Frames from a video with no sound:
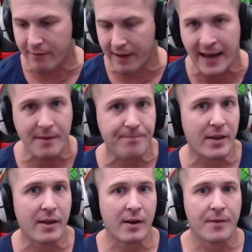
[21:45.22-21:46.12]
event
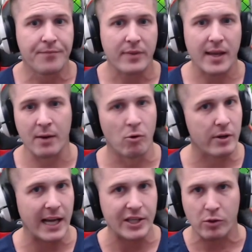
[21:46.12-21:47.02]
and we'll
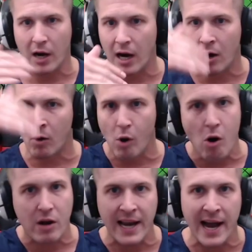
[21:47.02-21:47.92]
get you all
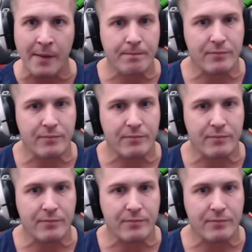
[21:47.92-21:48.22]
woken up